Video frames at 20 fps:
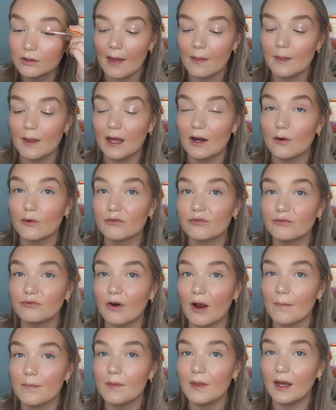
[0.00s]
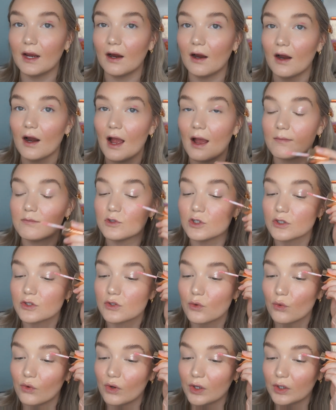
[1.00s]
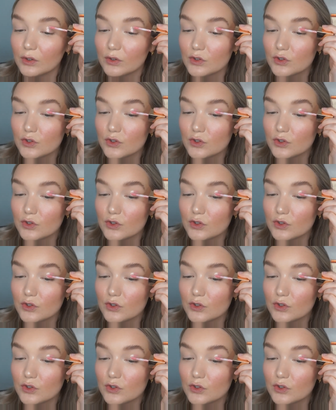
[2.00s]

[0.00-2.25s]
and then from there I'm just going